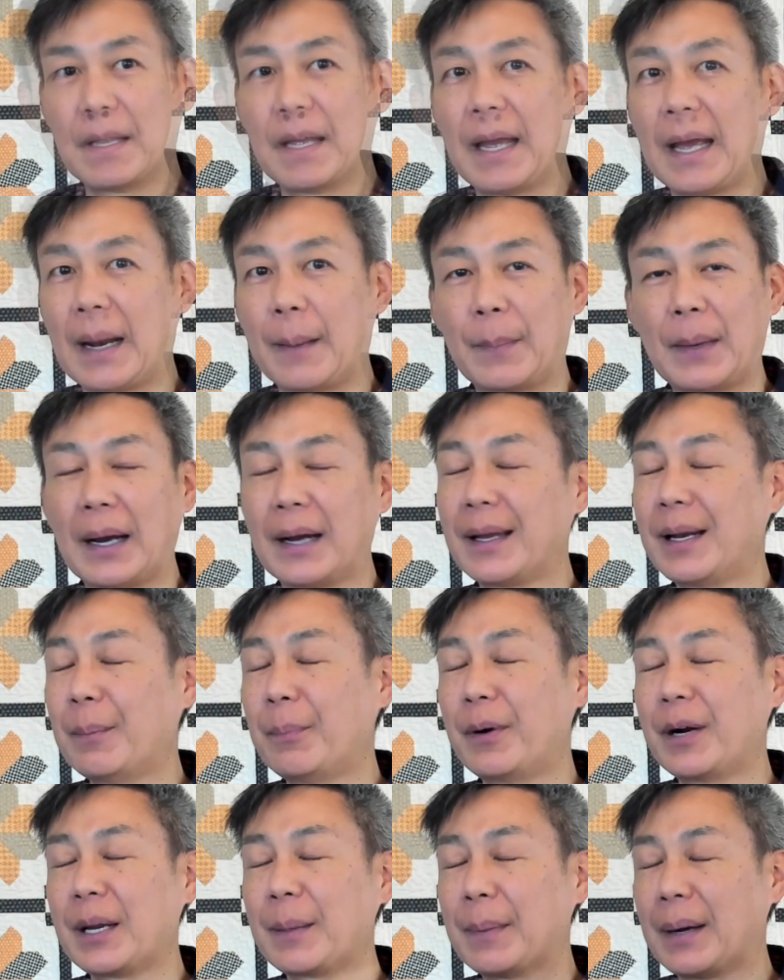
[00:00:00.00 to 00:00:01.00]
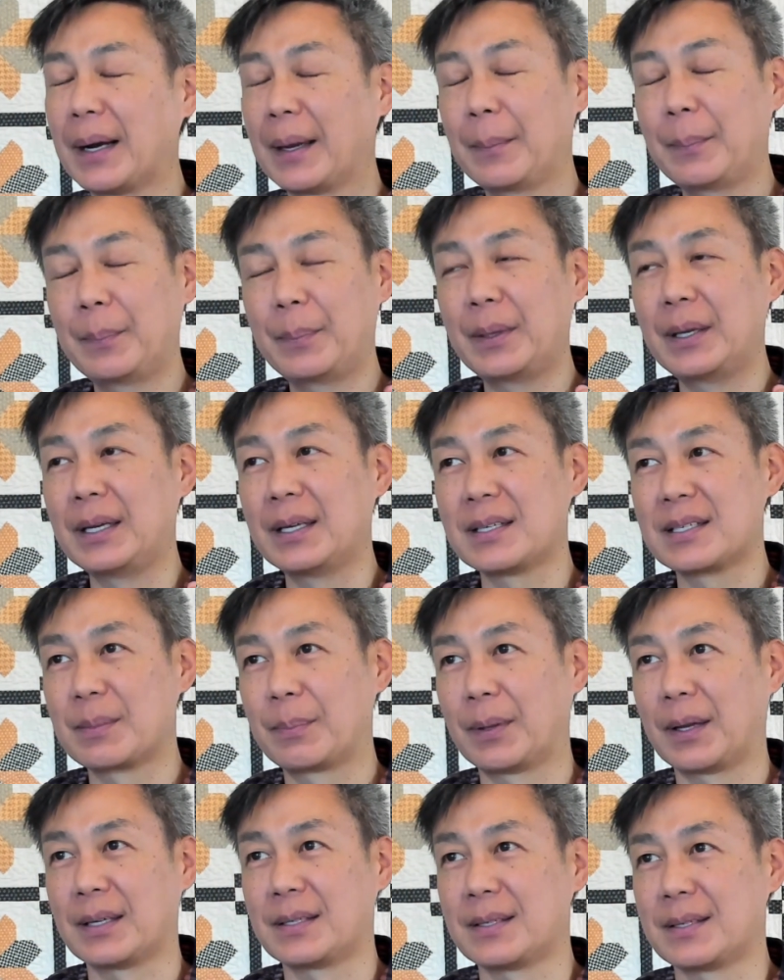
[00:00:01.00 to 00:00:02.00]
And I'm not going to bring my beading
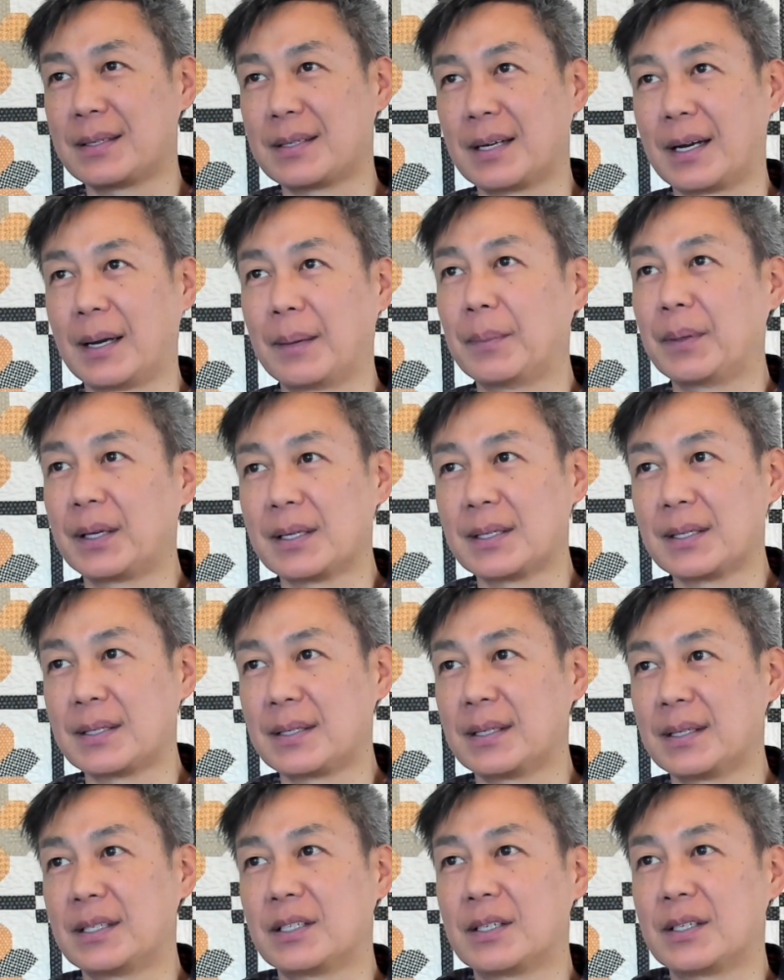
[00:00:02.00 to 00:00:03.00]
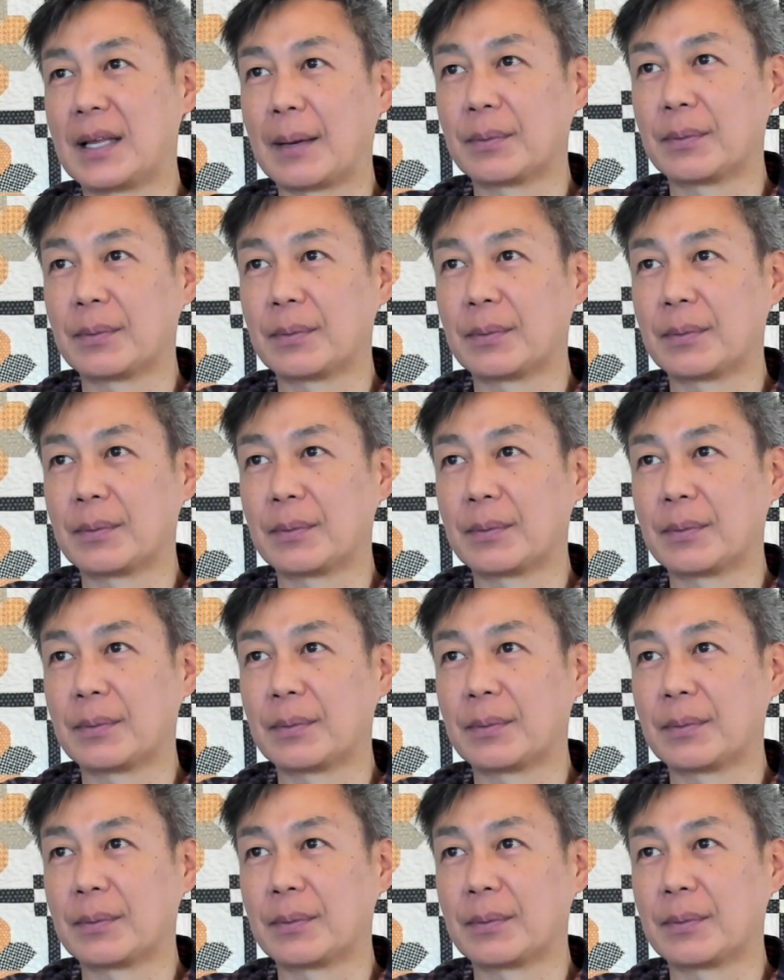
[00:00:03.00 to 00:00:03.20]
supplies this time because that